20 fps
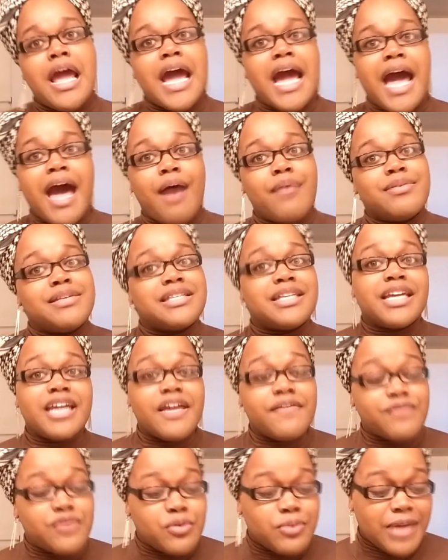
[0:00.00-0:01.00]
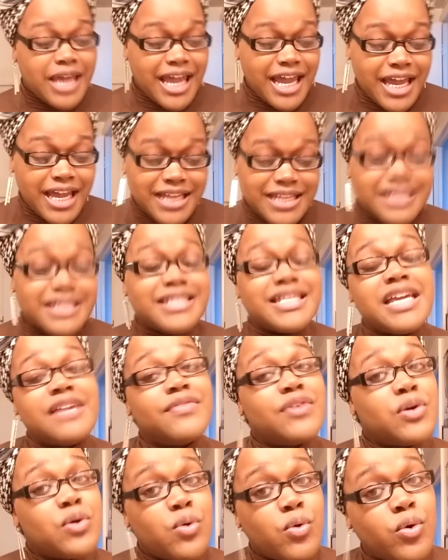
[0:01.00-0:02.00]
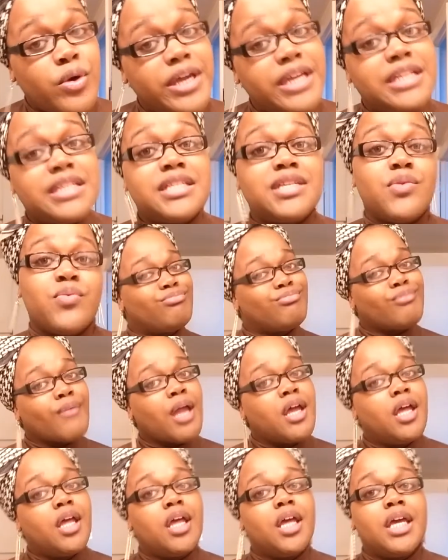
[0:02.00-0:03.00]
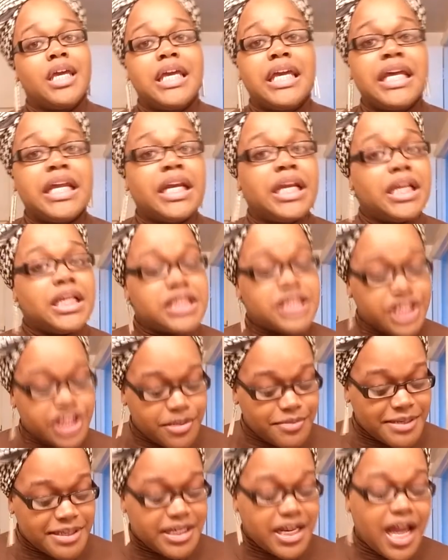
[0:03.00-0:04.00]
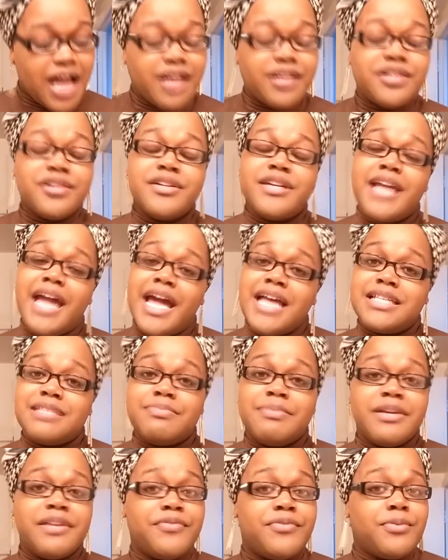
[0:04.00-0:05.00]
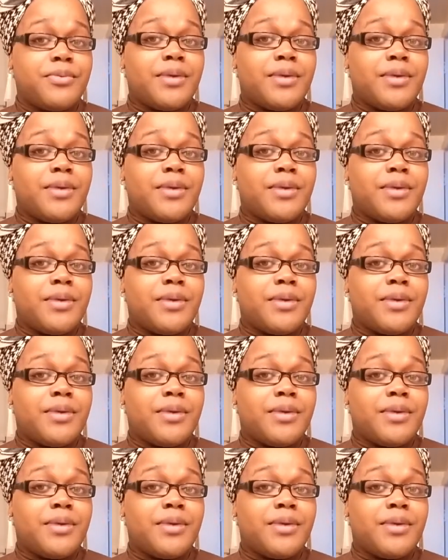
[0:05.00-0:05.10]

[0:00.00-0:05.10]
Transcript: I would say if you can save a coin to get a legitimate doctor, yes, but if you